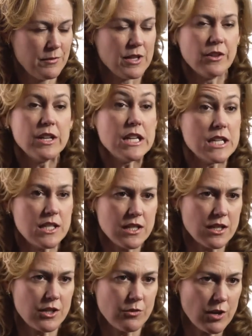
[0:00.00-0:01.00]
Now, the
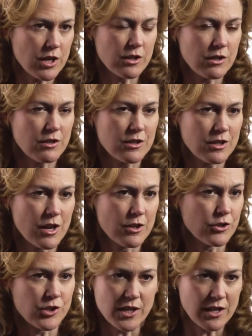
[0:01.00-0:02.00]
easiest way to
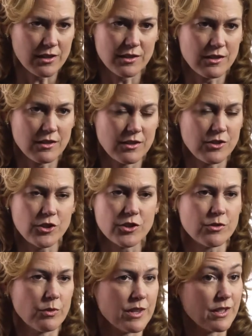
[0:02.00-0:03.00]
understand this is
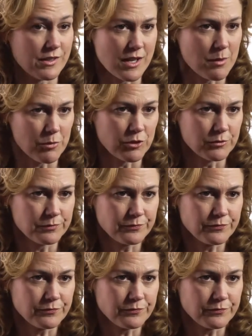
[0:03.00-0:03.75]
just with an example.